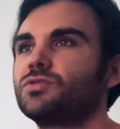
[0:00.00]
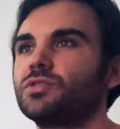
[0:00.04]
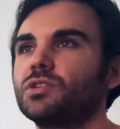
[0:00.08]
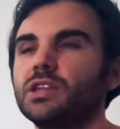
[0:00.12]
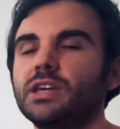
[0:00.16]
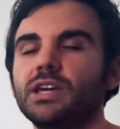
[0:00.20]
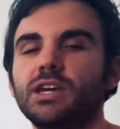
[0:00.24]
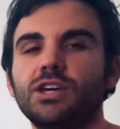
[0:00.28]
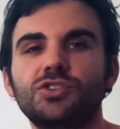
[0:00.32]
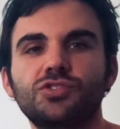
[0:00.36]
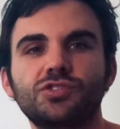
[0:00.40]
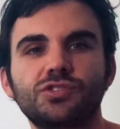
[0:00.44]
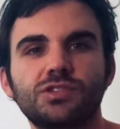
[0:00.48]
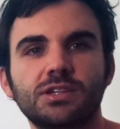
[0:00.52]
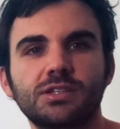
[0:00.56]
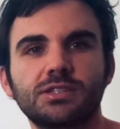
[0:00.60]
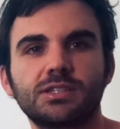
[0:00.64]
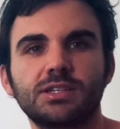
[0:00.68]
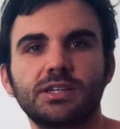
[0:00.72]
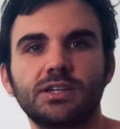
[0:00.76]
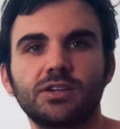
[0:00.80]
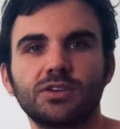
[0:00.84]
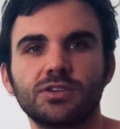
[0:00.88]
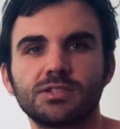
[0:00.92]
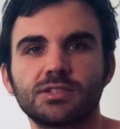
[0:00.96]
really interesting to
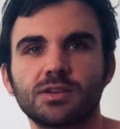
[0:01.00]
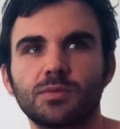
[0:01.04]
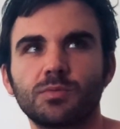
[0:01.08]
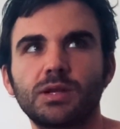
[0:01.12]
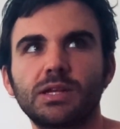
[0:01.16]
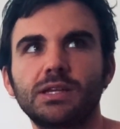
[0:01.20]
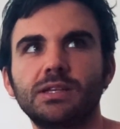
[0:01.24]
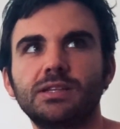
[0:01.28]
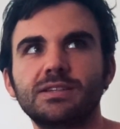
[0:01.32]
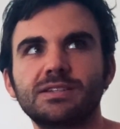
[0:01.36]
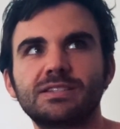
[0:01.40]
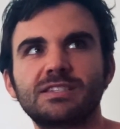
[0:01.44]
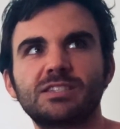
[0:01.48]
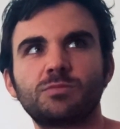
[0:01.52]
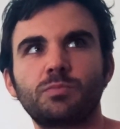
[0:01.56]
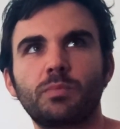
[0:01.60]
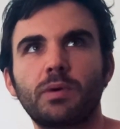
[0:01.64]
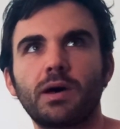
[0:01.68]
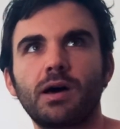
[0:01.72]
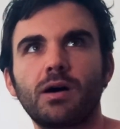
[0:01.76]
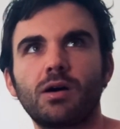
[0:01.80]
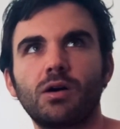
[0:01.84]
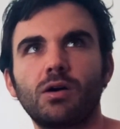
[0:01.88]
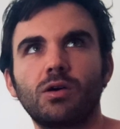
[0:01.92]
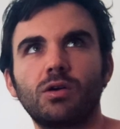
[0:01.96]
hear somebody
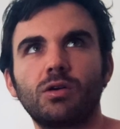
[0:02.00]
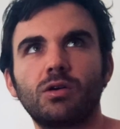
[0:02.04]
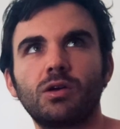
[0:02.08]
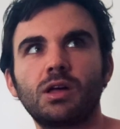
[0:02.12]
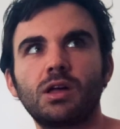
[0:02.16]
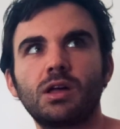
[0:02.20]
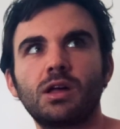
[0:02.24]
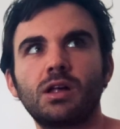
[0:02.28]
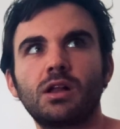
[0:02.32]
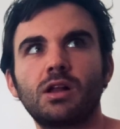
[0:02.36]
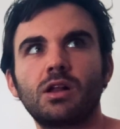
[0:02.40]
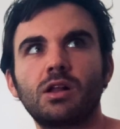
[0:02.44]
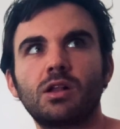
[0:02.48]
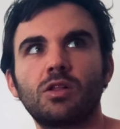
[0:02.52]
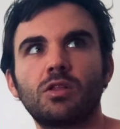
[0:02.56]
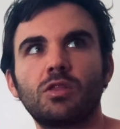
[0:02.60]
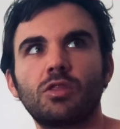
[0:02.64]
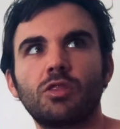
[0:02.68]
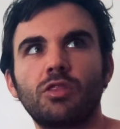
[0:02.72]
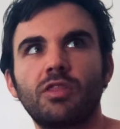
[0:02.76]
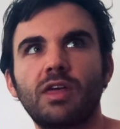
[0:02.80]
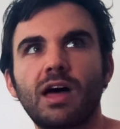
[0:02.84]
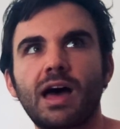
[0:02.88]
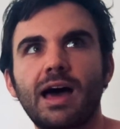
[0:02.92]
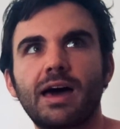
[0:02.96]
dispel
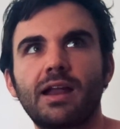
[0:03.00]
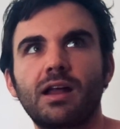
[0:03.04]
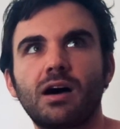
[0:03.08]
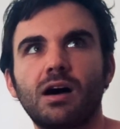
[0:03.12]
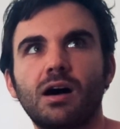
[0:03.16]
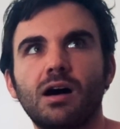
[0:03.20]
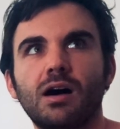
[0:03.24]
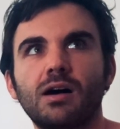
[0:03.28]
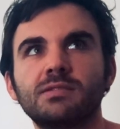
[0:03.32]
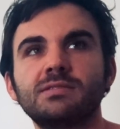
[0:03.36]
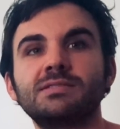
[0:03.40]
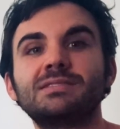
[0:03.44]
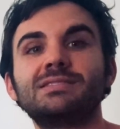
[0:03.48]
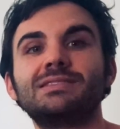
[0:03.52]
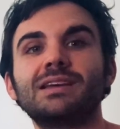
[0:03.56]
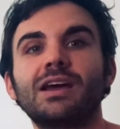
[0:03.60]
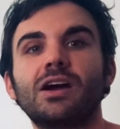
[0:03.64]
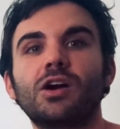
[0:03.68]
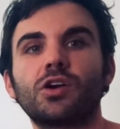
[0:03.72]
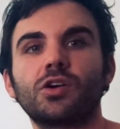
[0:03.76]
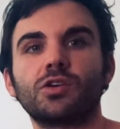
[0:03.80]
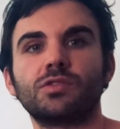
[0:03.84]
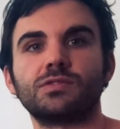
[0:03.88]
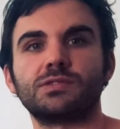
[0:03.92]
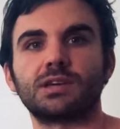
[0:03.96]
that uh,
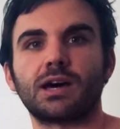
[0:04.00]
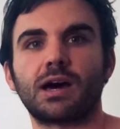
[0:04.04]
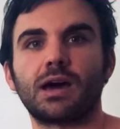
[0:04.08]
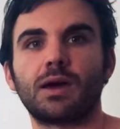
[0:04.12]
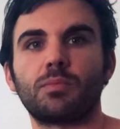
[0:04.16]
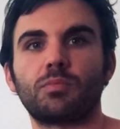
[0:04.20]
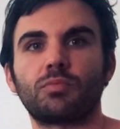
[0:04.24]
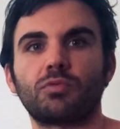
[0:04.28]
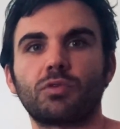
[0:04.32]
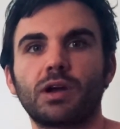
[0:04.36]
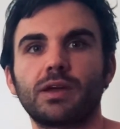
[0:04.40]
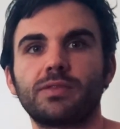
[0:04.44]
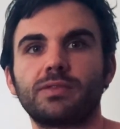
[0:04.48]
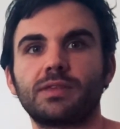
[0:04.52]
stereotype, right?